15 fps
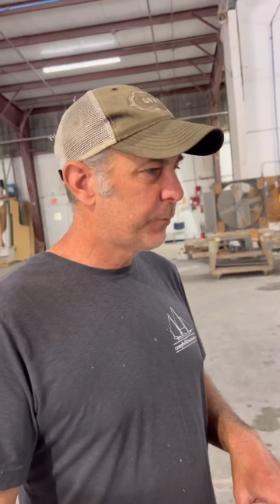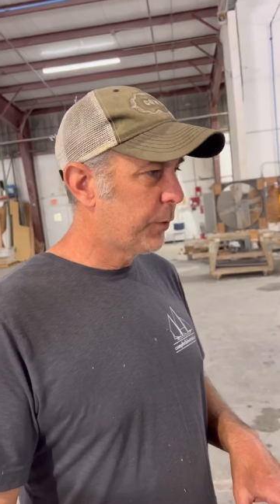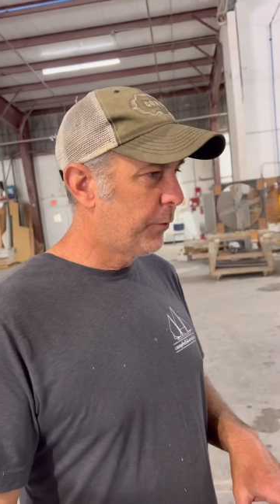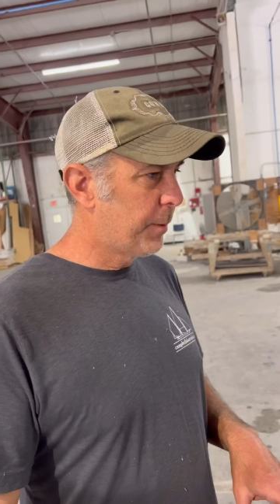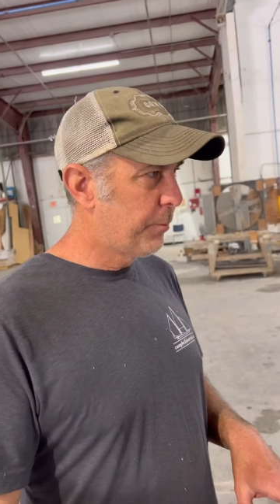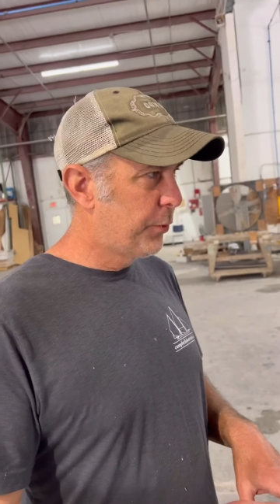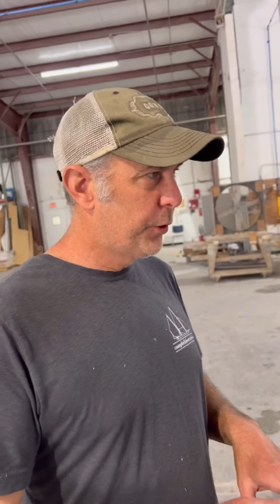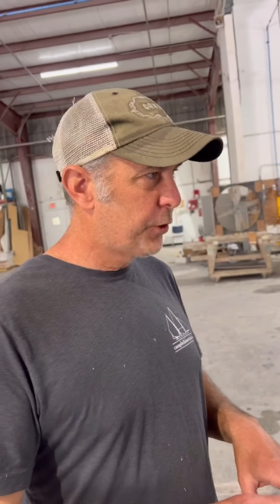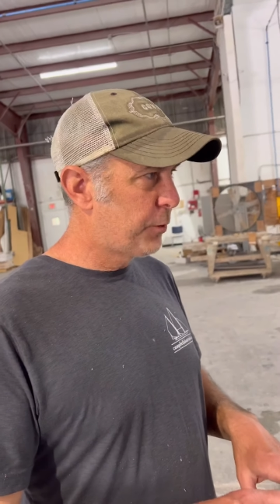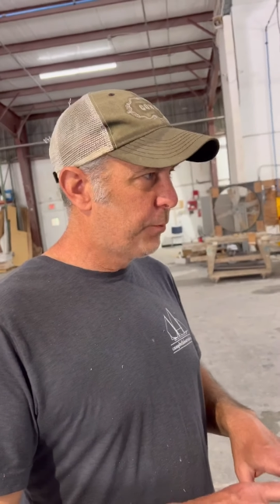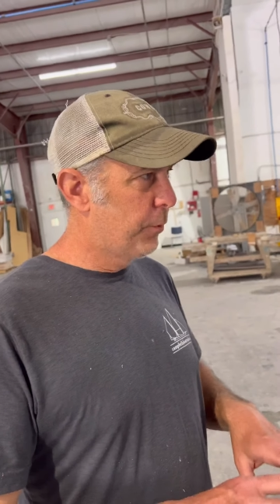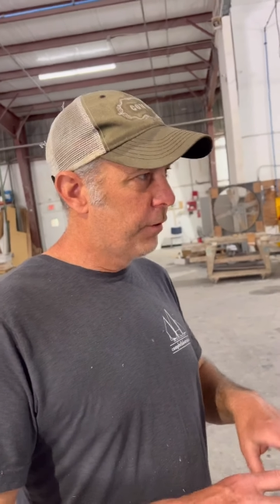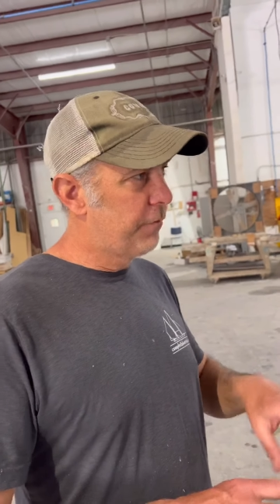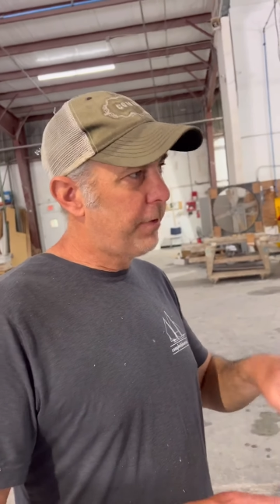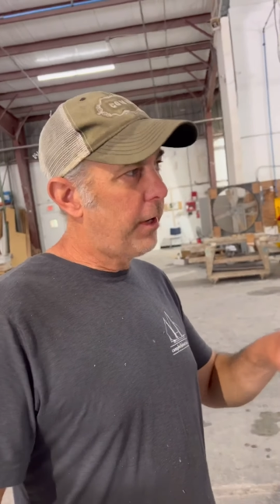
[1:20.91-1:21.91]
We push
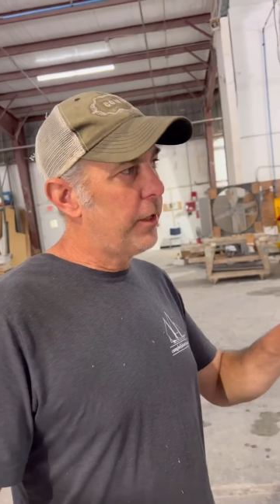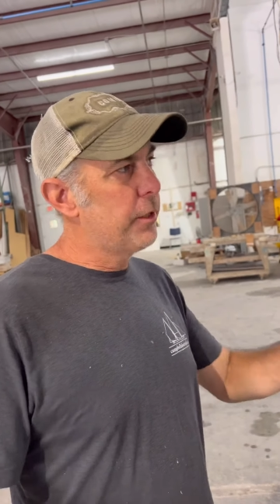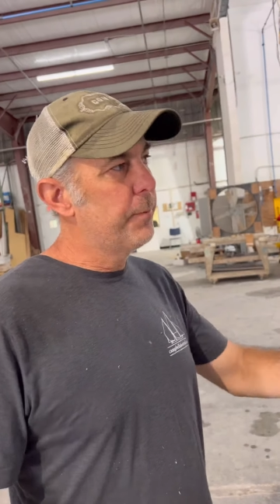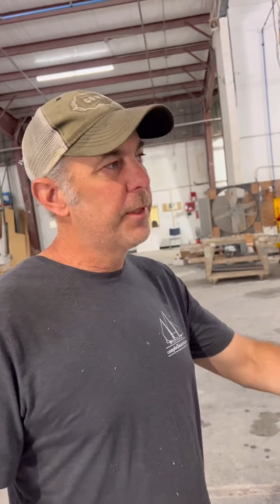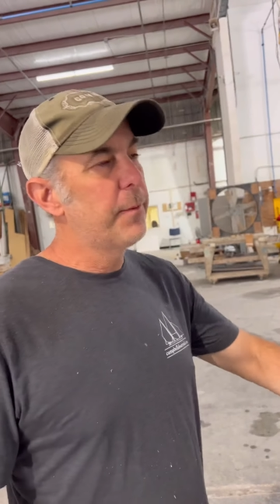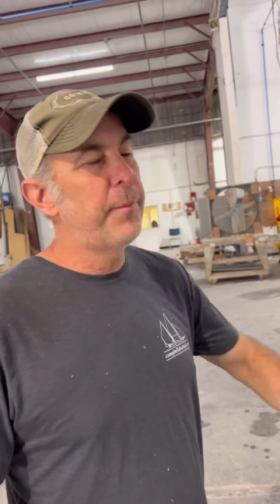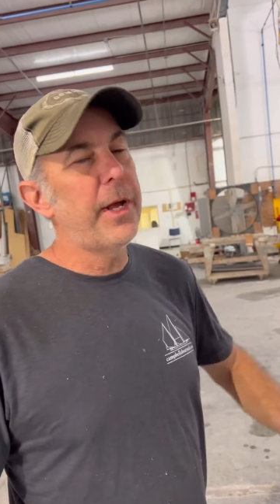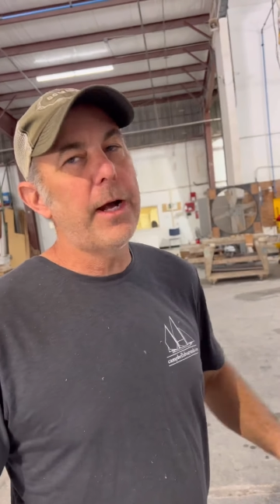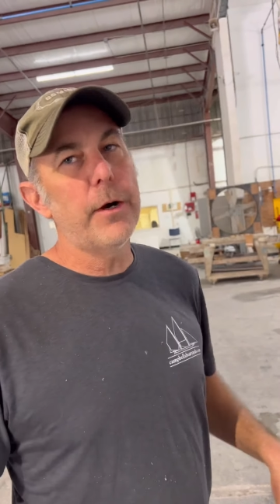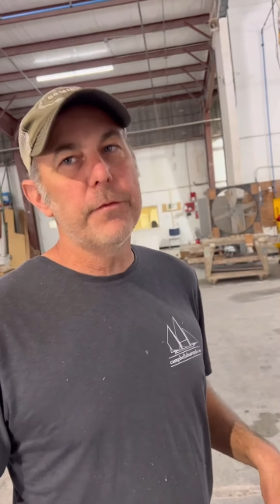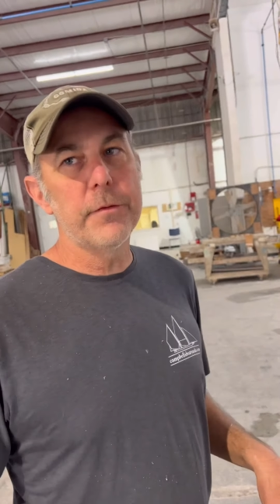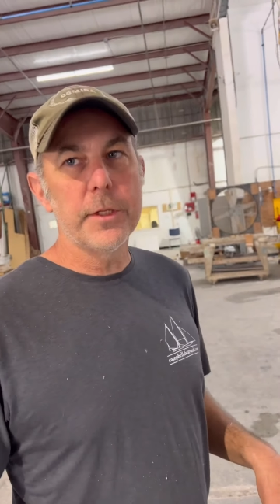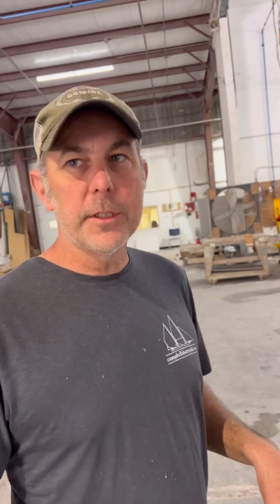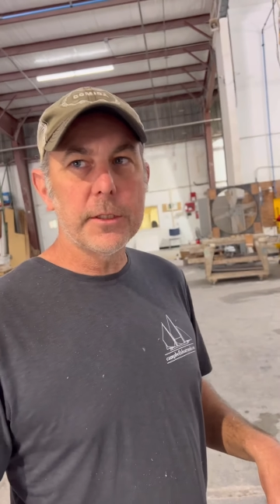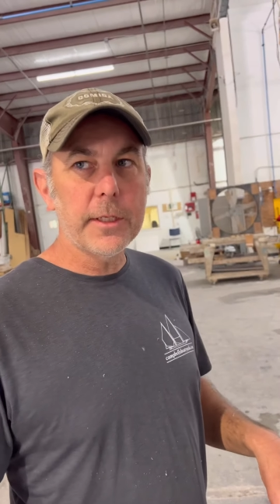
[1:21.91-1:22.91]
more volume in the bow
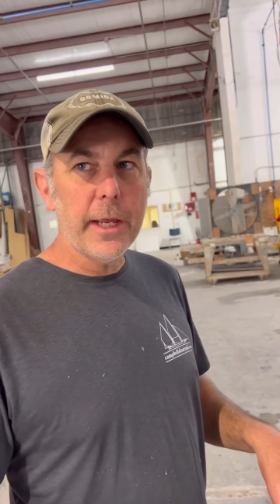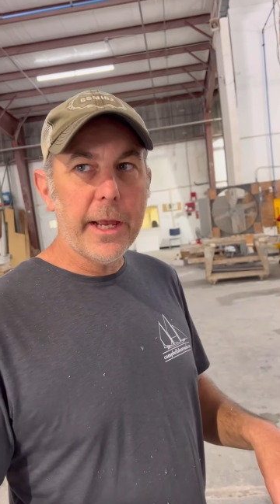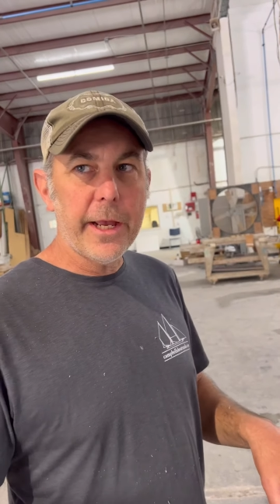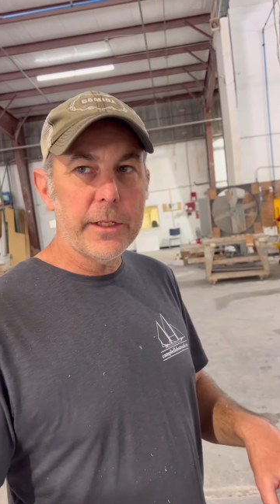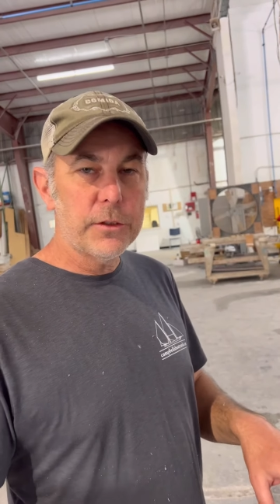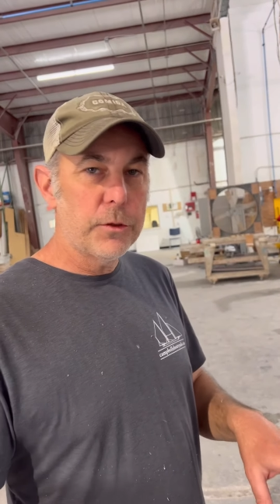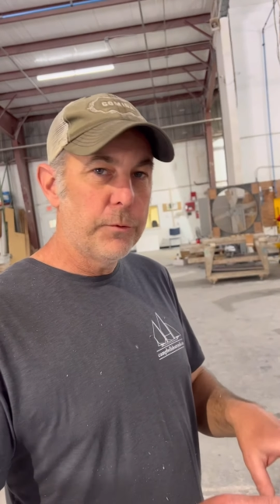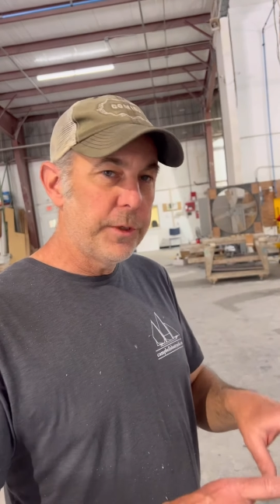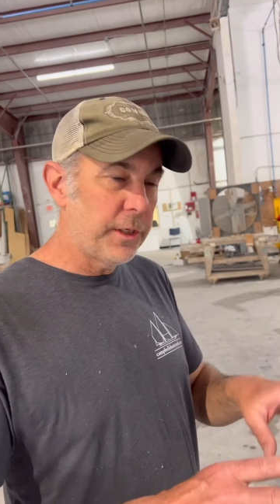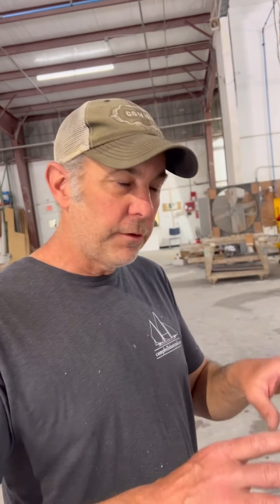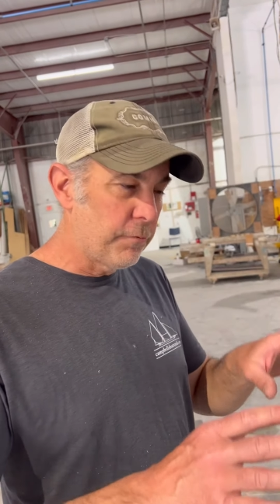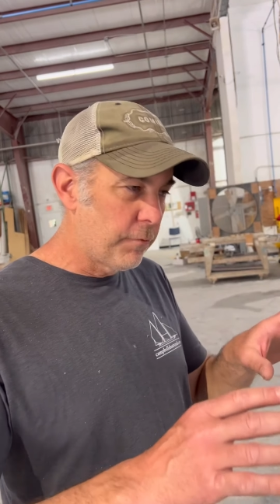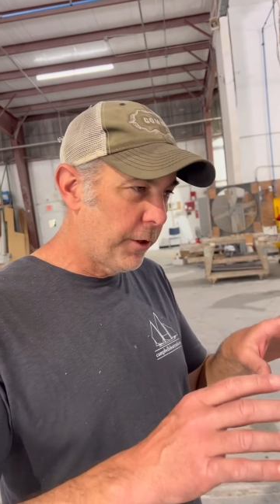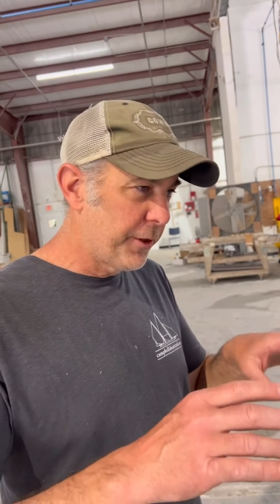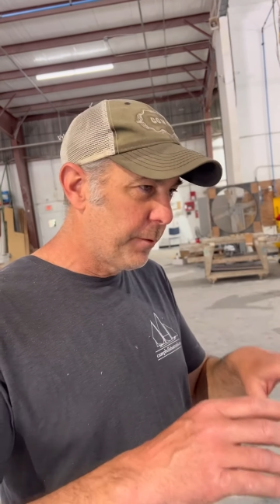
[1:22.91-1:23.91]
for this cat so we
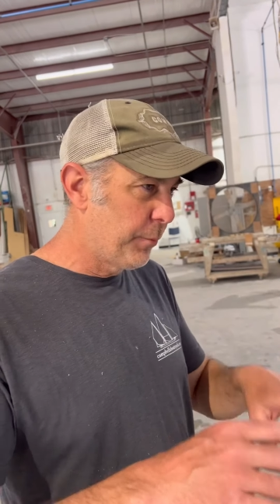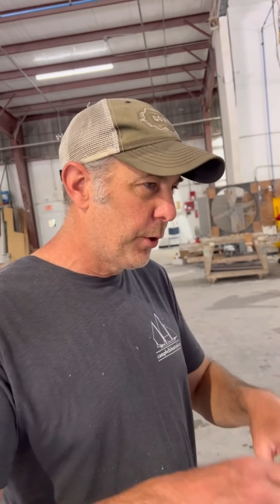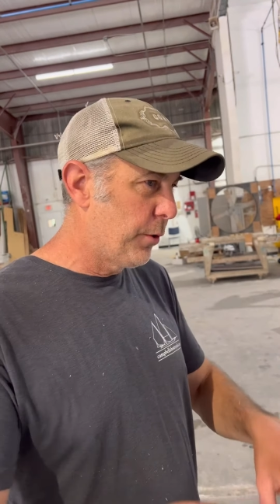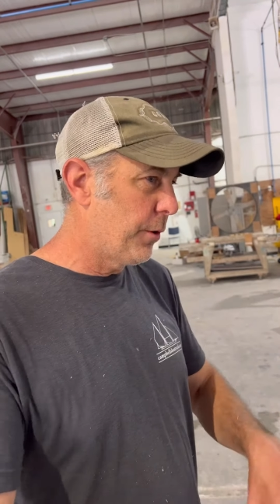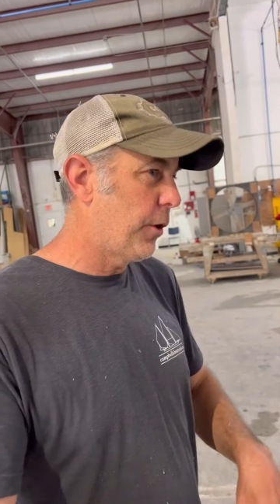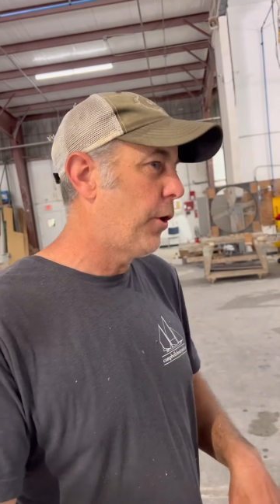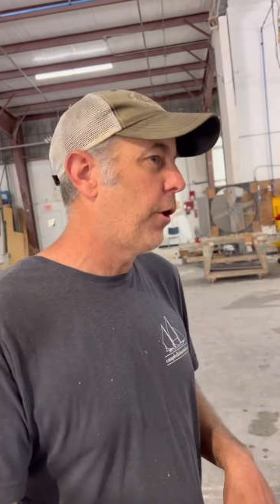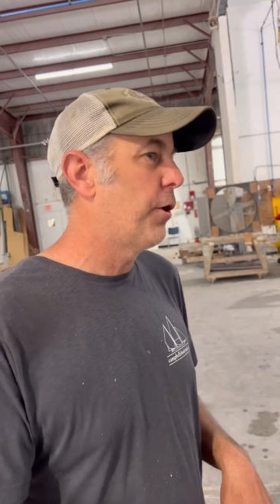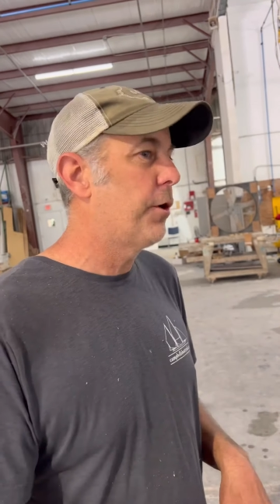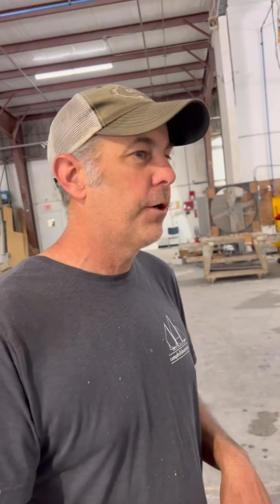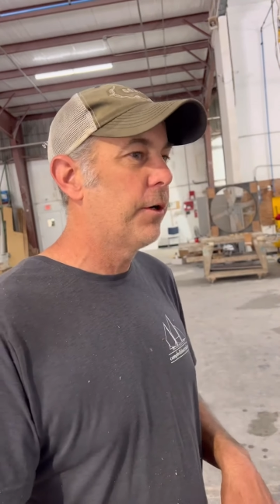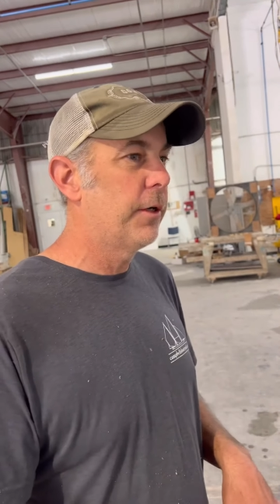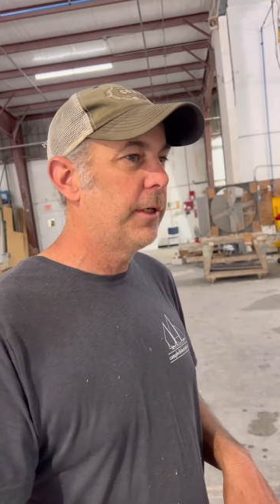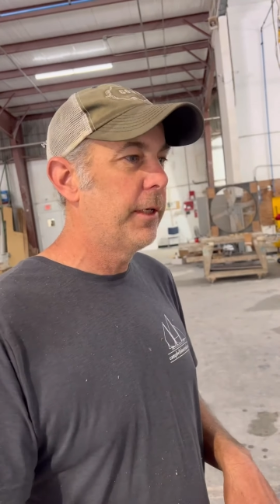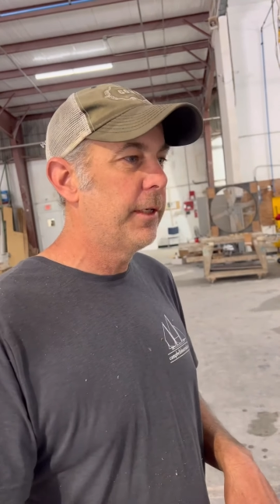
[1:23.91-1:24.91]
can run the boat
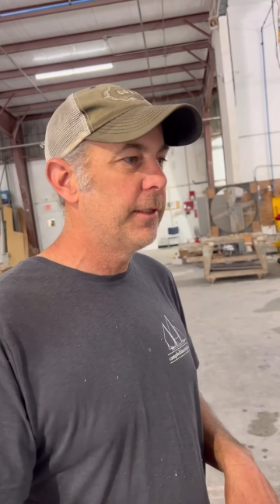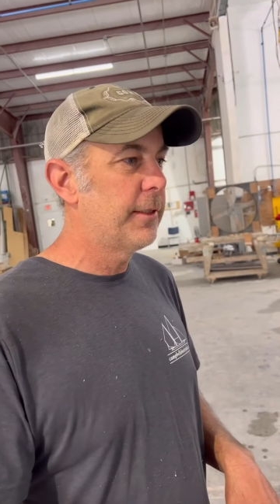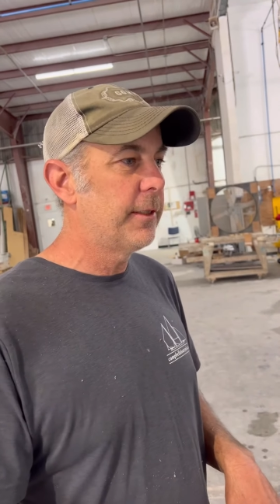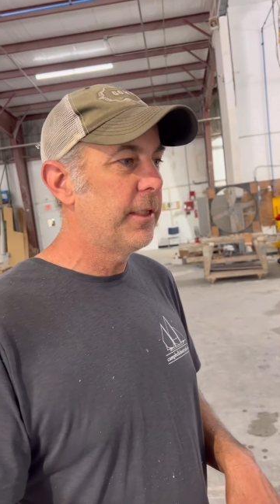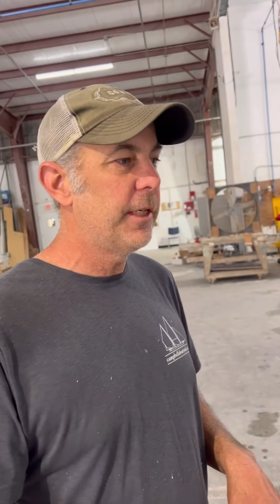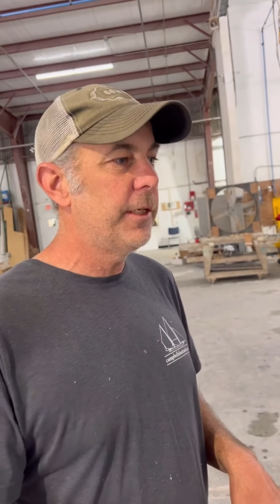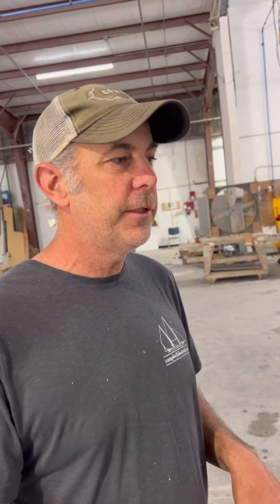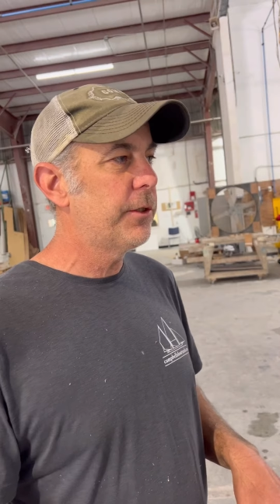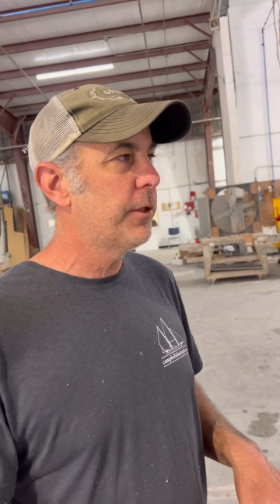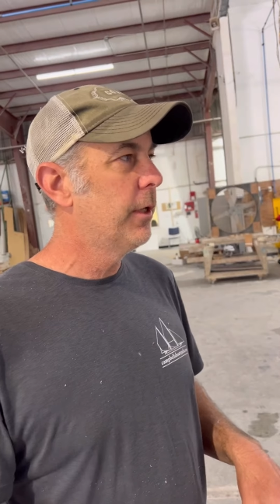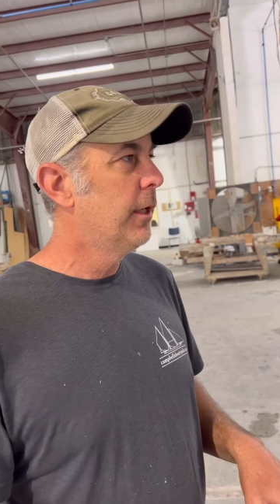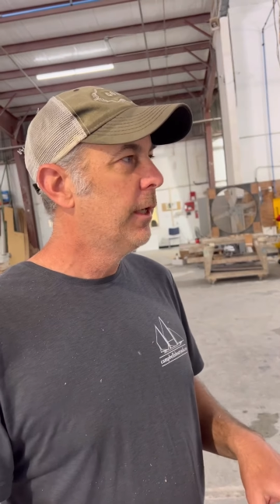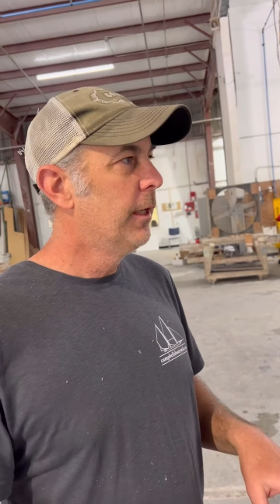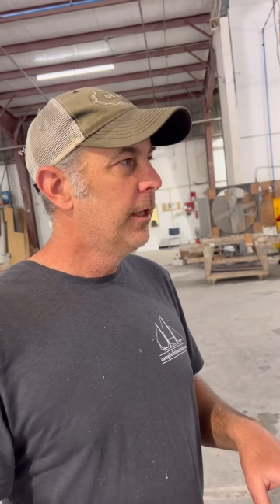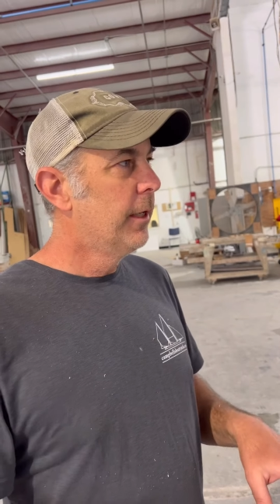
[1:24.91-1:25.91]
harder in seas.